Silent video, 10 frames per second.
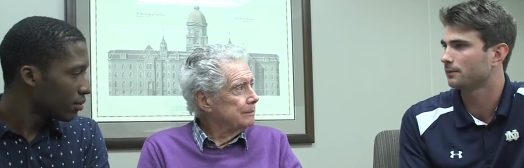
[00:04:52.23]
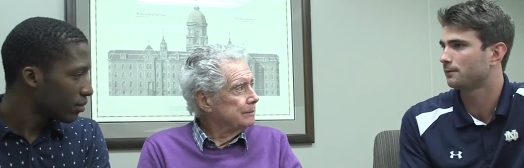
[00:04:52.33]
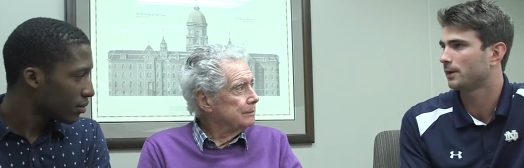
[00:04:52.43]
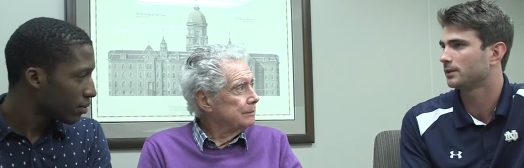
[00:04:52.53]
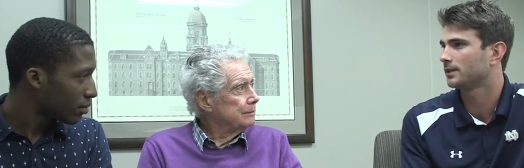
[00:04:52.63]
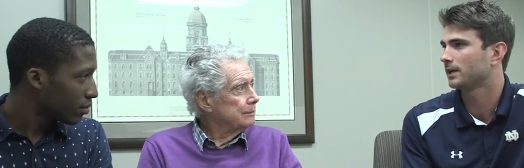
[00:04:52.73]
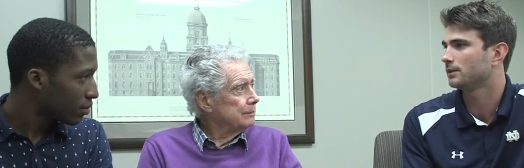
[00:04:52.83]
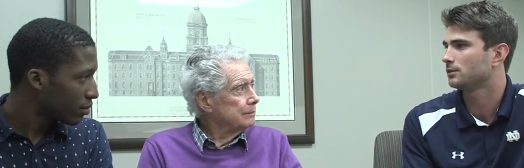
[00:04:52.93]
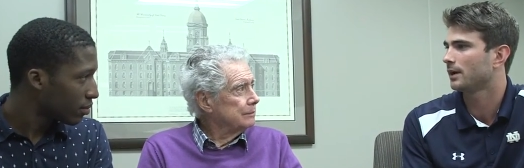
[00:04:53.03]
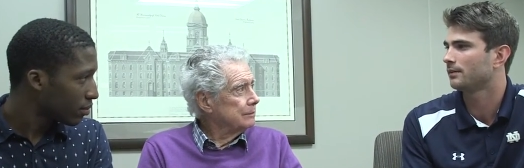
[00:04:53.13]
Speaker 1: of Father Ted,
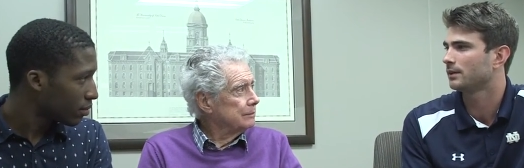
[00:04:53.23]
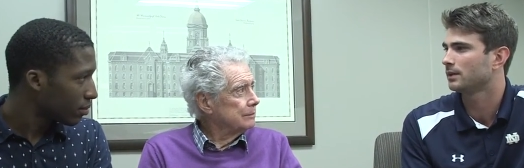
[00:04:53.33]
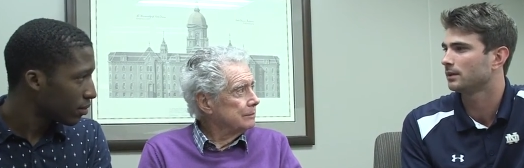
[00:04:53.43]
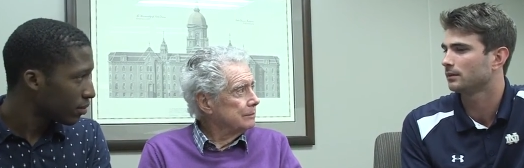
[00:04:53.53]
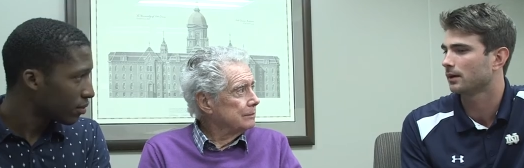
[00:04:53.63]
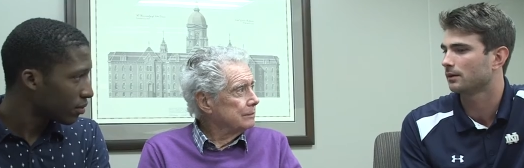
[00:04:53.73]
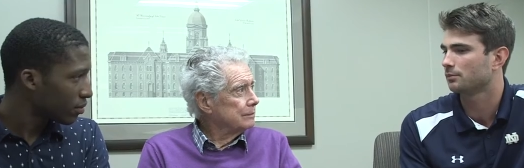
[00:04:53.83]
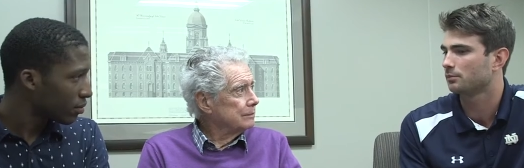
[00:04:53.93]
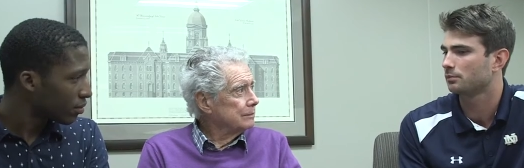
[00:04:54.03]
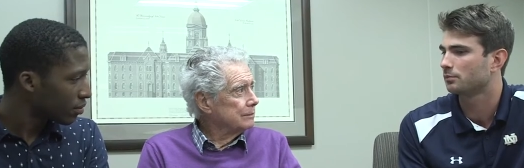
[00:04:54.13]
did you have any kind of
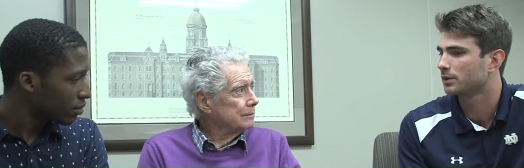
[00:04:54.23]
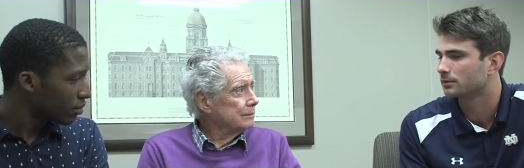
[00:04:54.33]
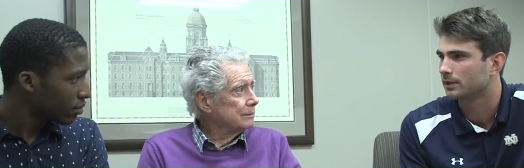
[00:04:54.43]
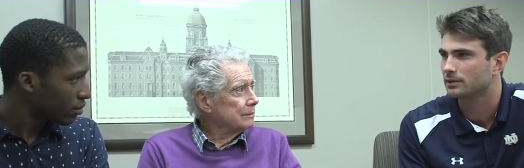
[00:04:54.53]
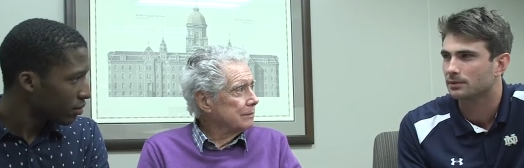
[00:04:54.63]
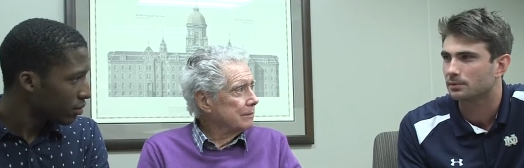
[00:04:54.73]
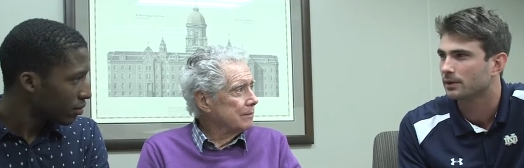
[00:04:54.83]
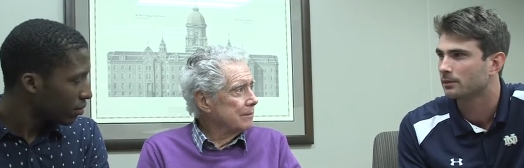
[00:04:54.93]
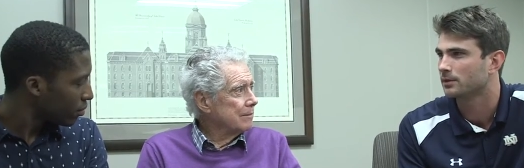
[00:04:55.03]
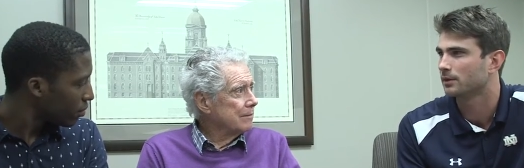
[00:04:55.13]
personal relationships with
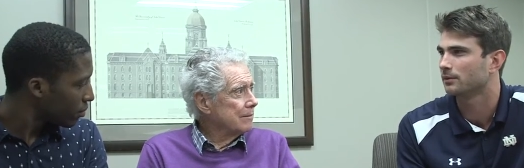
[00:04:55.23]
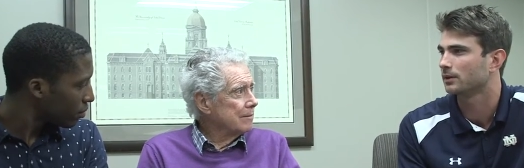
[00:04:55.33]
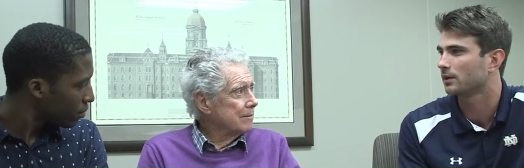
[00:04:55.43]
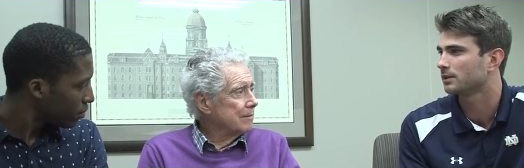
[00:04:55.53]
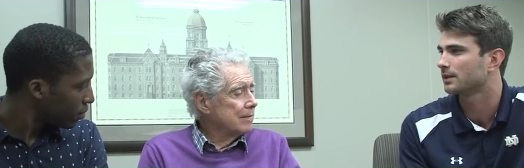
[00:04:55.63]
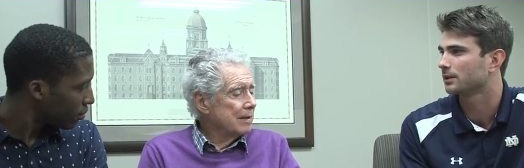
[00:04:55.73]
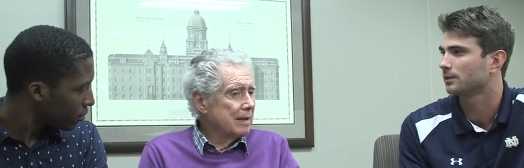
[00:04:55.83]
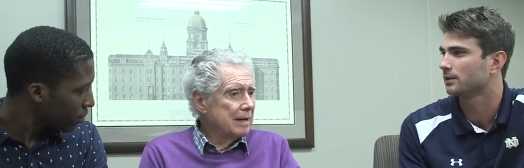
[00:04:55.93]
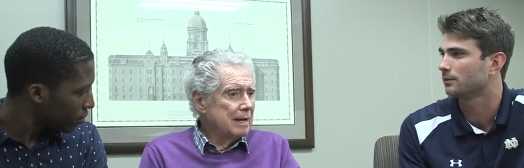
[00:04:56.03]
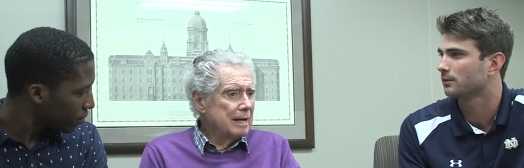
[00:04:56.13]
him? Did you ever in contact
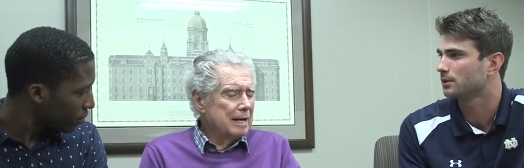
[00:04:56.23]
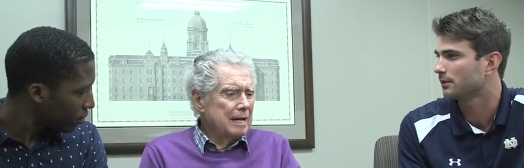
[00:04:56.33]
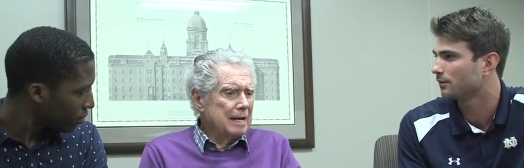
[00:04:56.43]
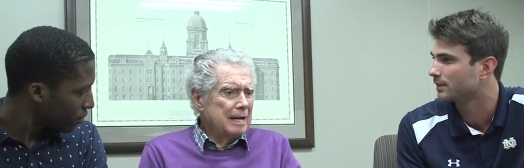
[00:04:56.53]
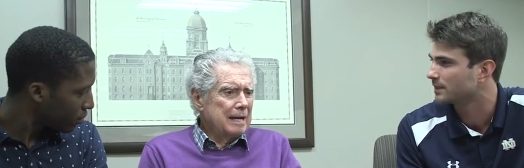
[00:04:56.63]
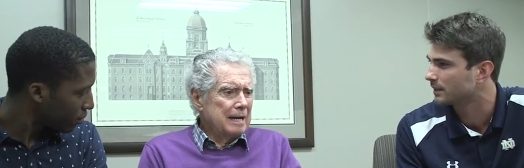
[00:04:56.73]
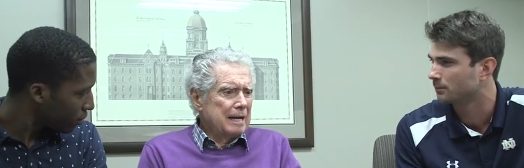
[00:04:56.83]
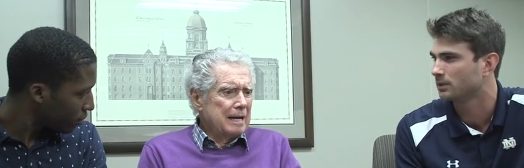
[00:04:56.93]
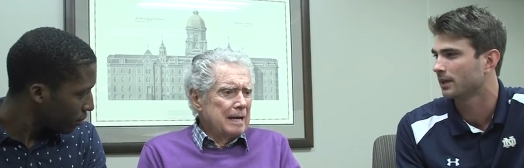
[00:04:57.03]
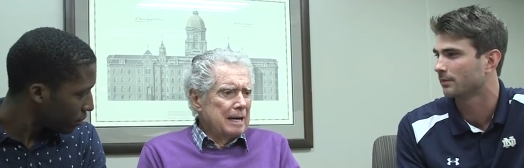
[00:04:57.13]
with him? did you ever visit him
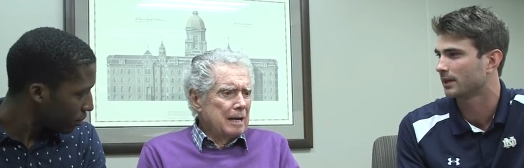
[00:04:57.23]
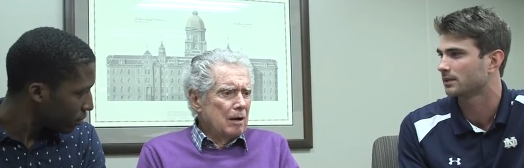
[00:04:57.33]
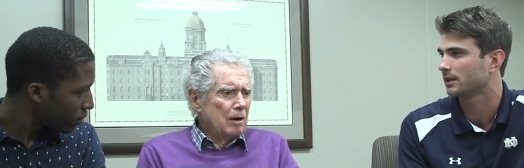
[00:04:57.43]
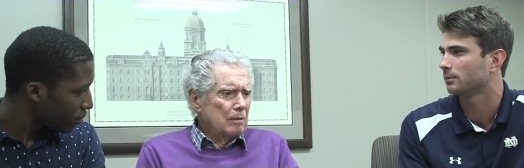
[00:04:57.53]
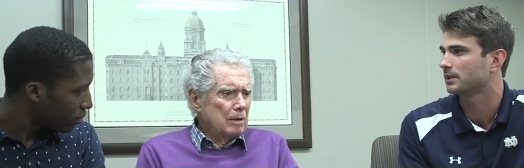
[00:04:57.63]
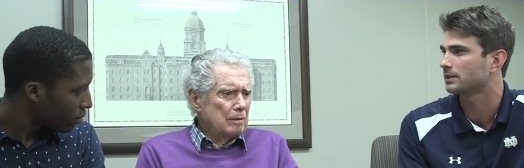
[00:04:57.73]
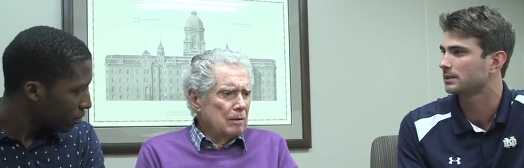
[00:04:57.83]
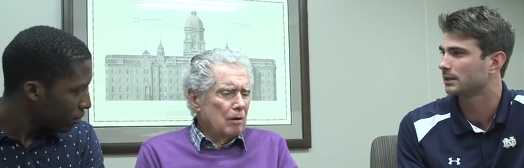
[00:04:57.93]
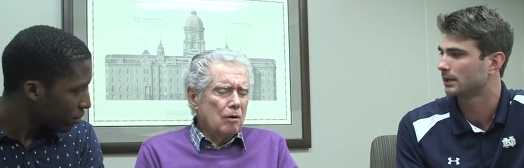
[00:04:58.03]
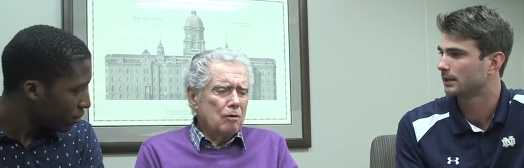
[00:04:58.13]
when you came back to campus?
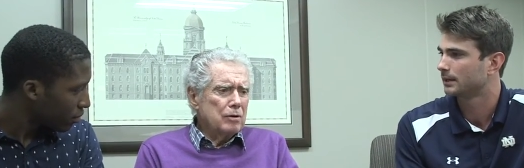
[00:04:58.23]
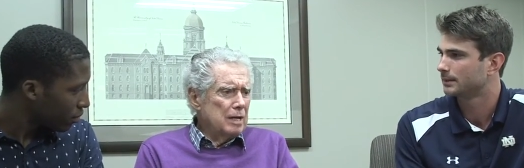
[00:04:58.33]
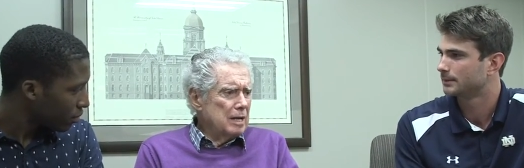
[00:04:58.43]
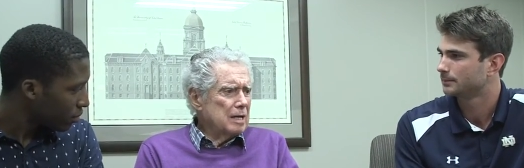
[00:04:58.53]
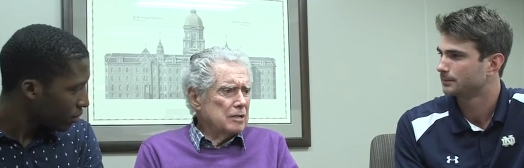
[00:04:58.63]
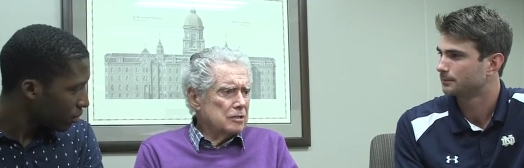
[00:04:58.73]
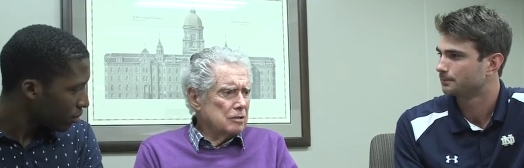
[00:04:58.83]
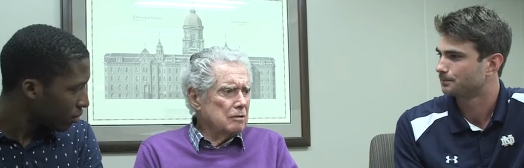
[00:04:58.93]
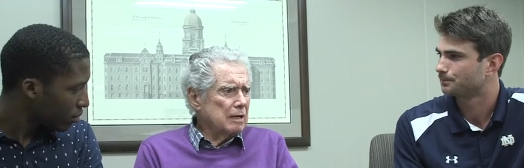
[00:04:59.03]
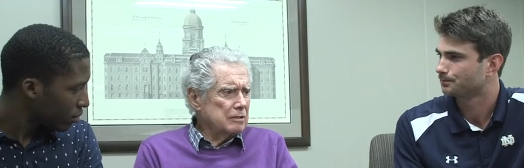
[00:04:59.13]
Speaker 2: Oh yeah,
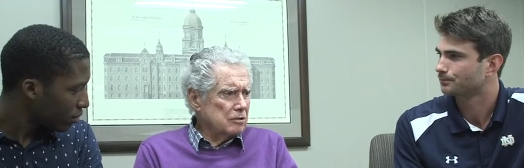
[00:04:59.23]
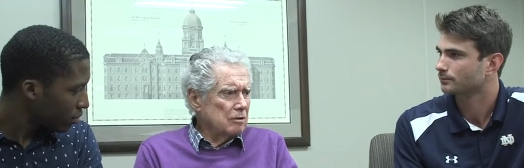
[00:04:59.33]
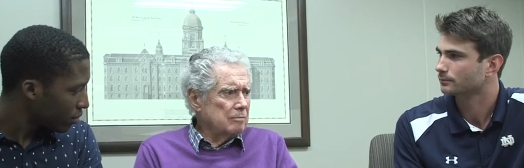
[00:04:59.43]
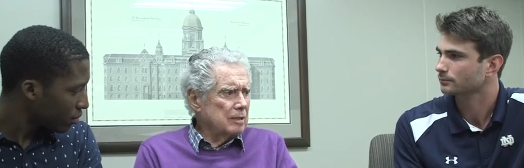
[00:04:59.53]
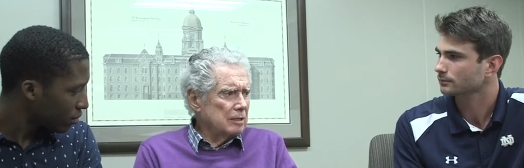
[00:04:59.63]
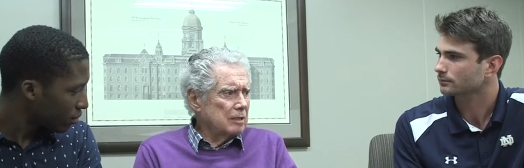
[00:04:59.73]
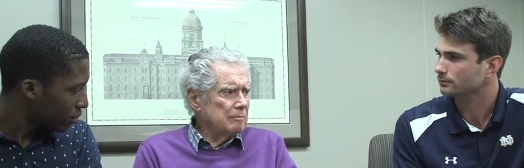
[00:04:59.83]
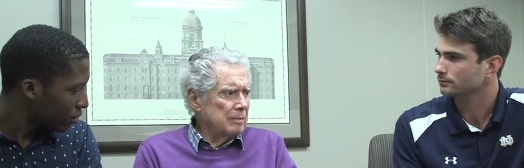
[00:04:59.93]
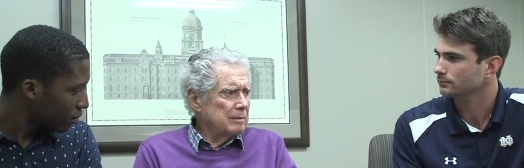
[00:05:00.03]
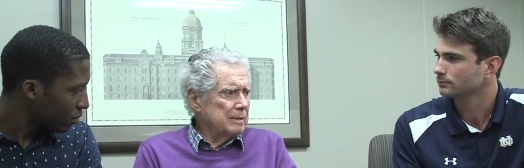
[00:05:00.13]
sure. I saw him
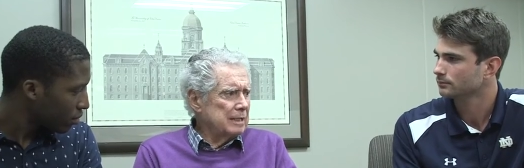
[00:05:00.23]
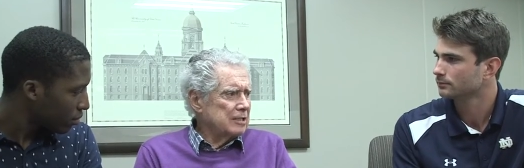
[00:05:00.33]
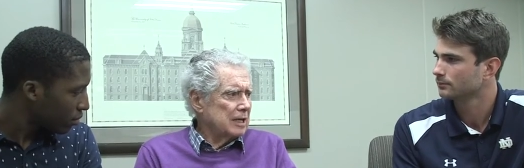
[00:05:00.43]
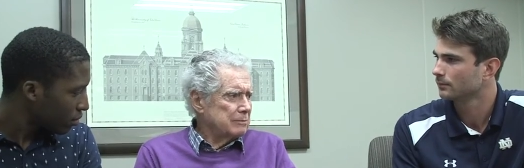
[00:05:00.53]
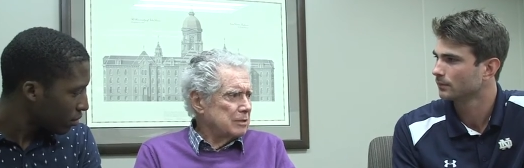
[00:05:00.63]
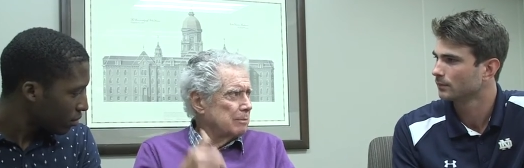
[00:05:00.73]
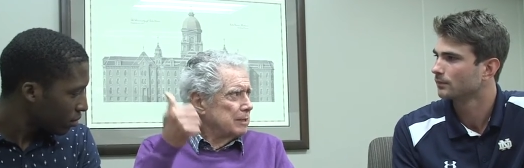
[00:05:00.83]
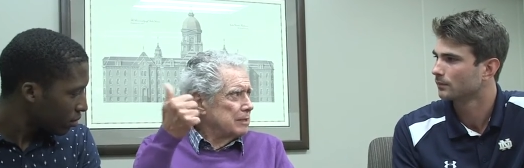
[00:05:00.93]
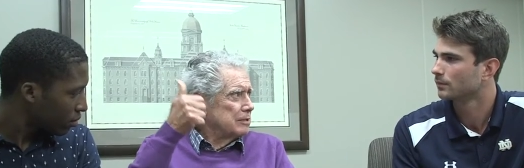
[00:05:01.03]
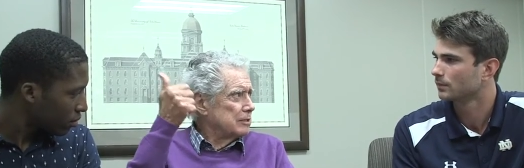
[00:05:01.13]
many times up
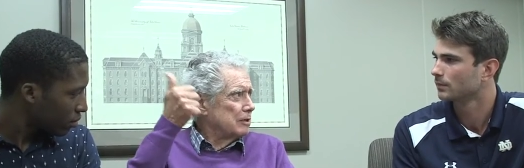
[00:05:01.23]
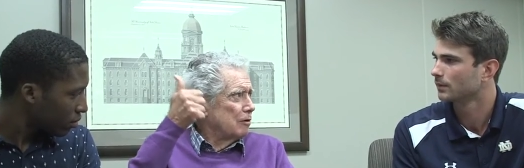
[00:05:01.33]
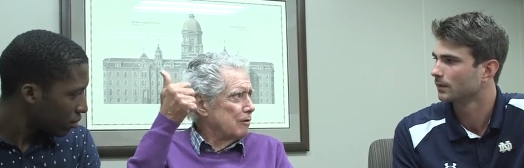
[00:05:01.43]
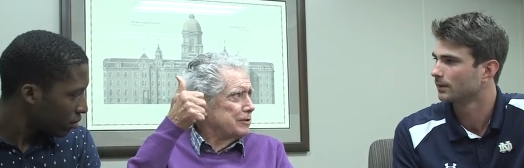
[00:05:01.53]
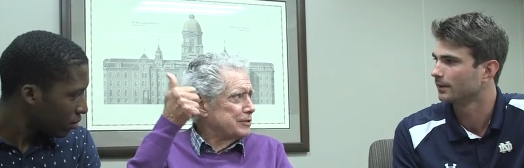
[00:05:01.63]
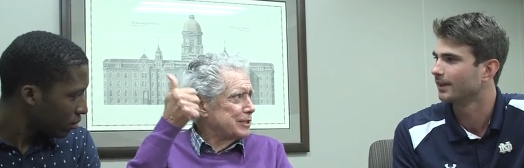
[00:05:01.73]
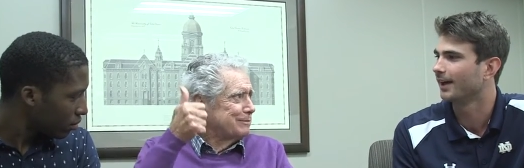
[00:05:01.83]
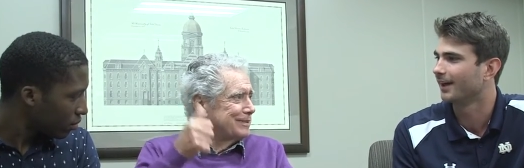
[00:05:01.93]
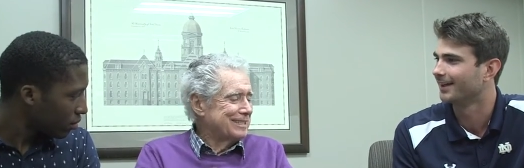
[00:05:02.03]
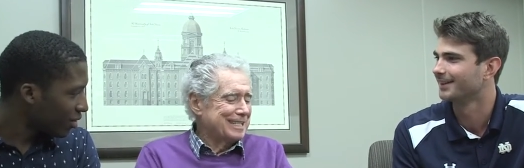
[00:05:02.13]
at his uh, office. Yeah,